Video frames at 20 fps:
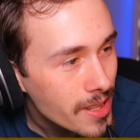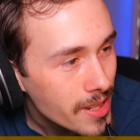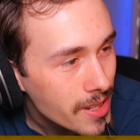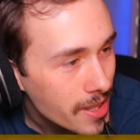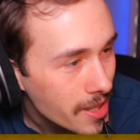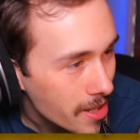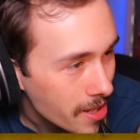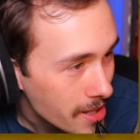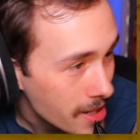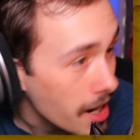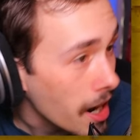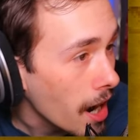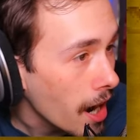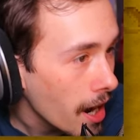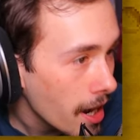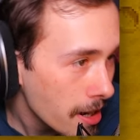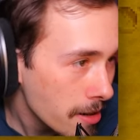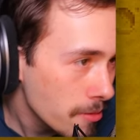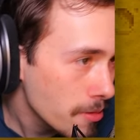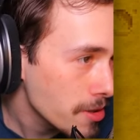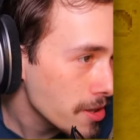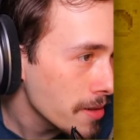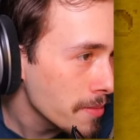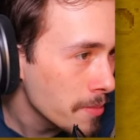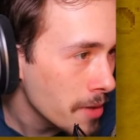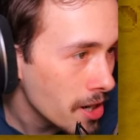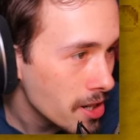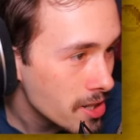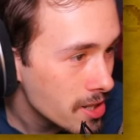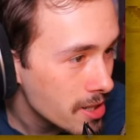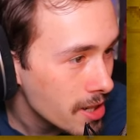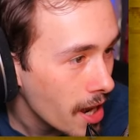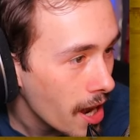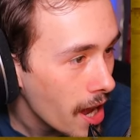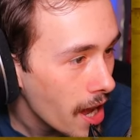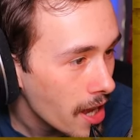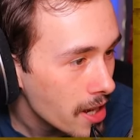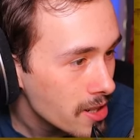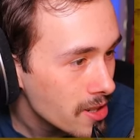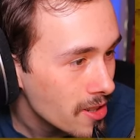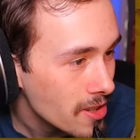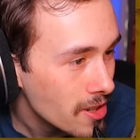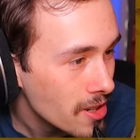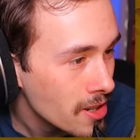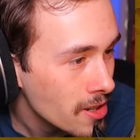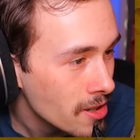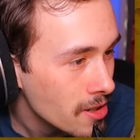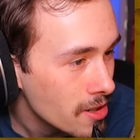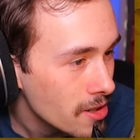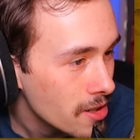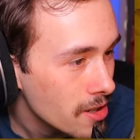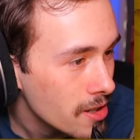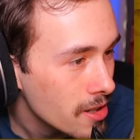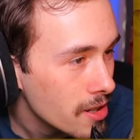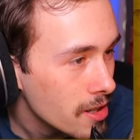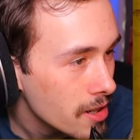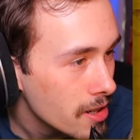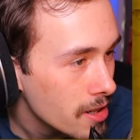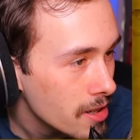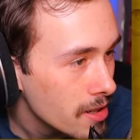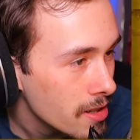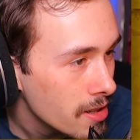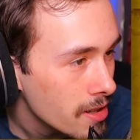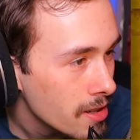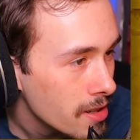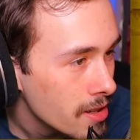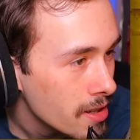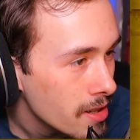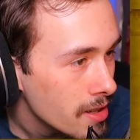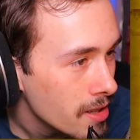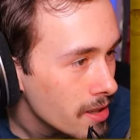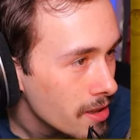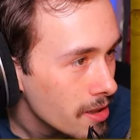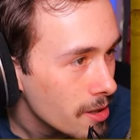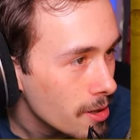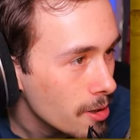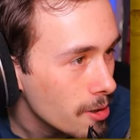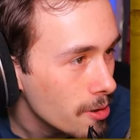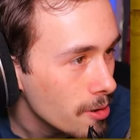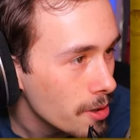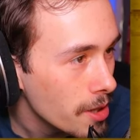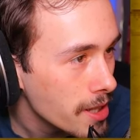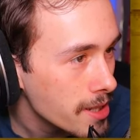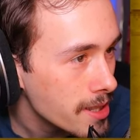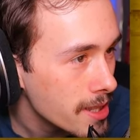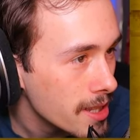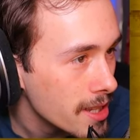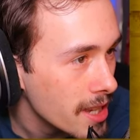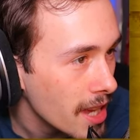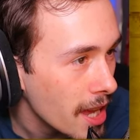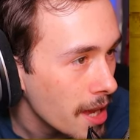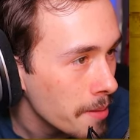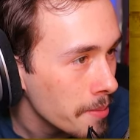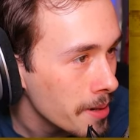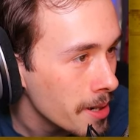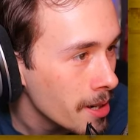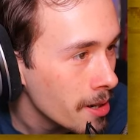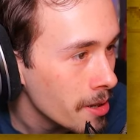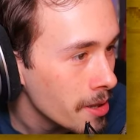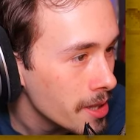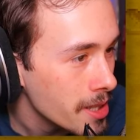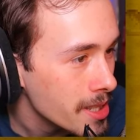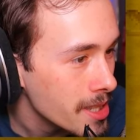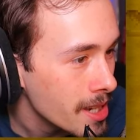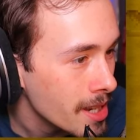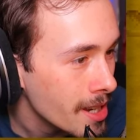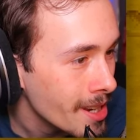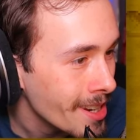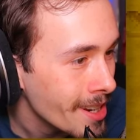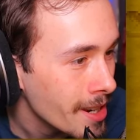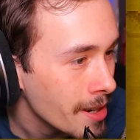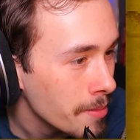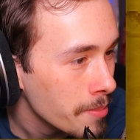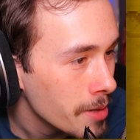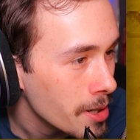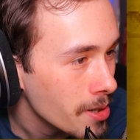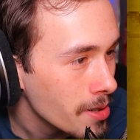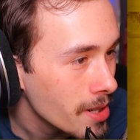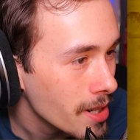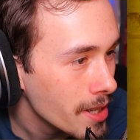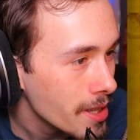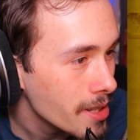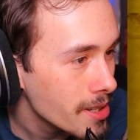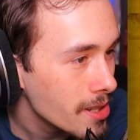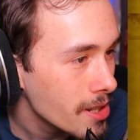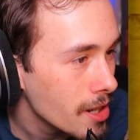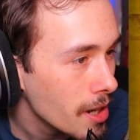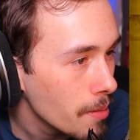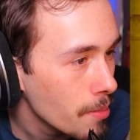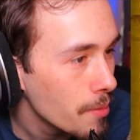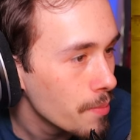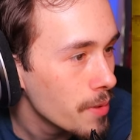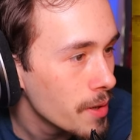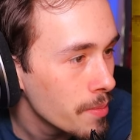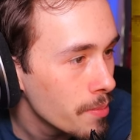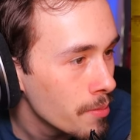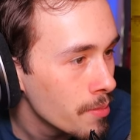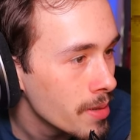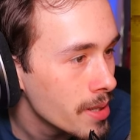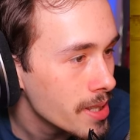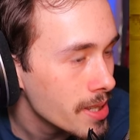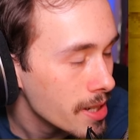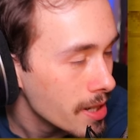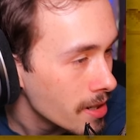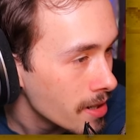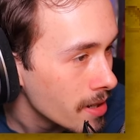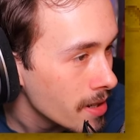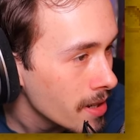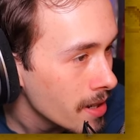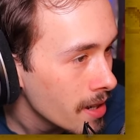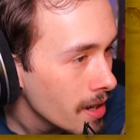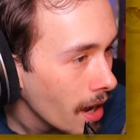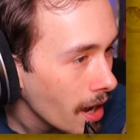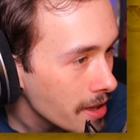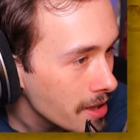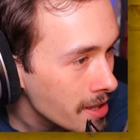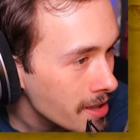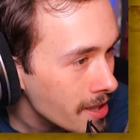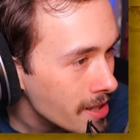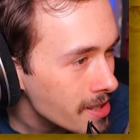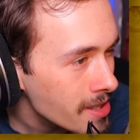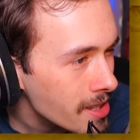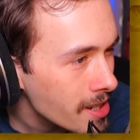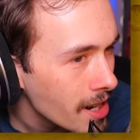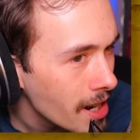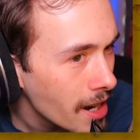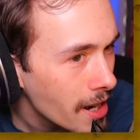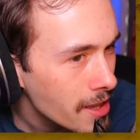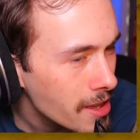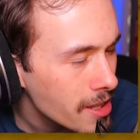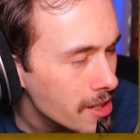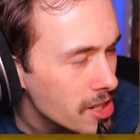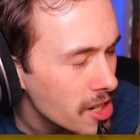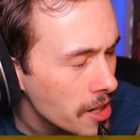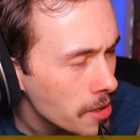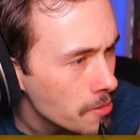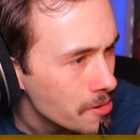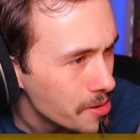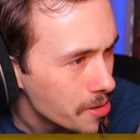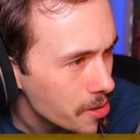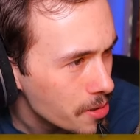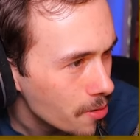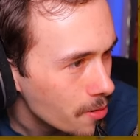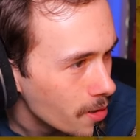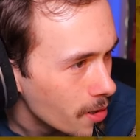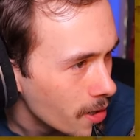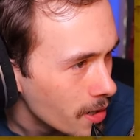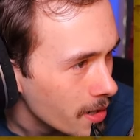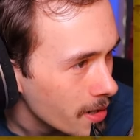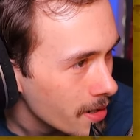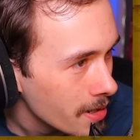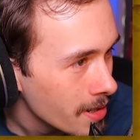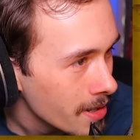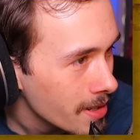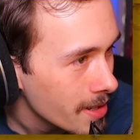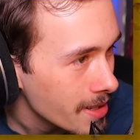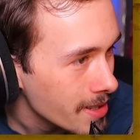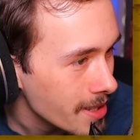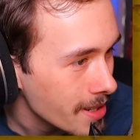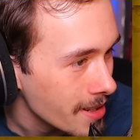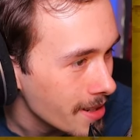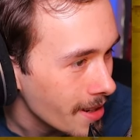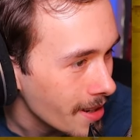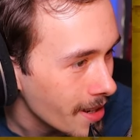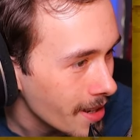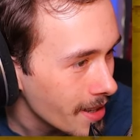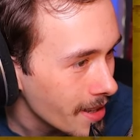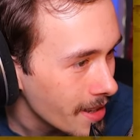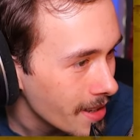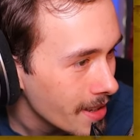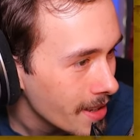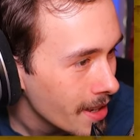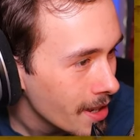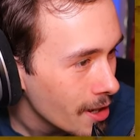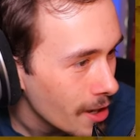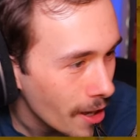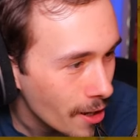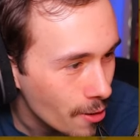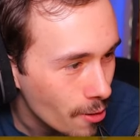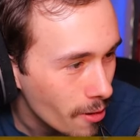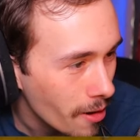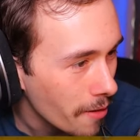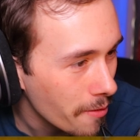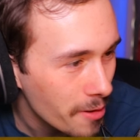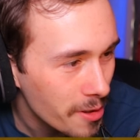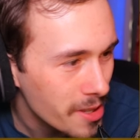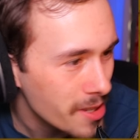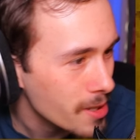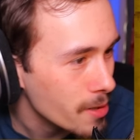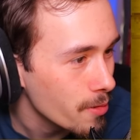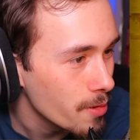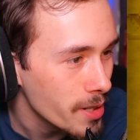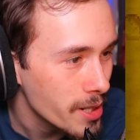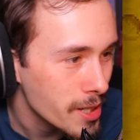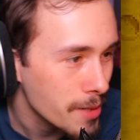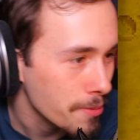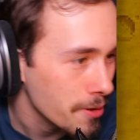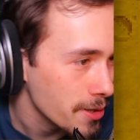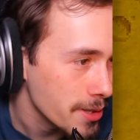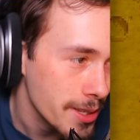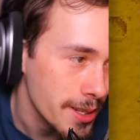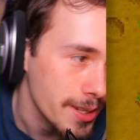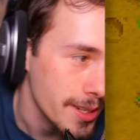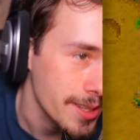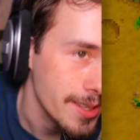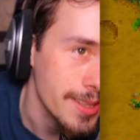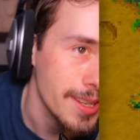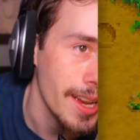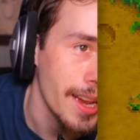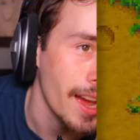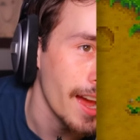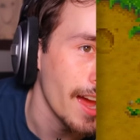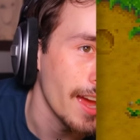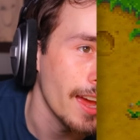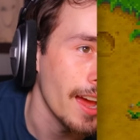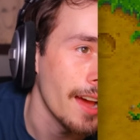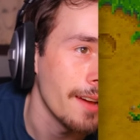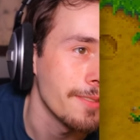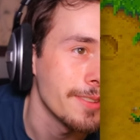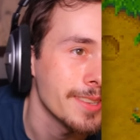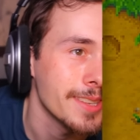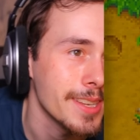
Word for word: there's this guy with a mustache looking good. The girl that's gaming all the time. Okay, there's a couple people missing. I think that's the guy at the general store. Is it not? And whoever this witch person is, I, I haven't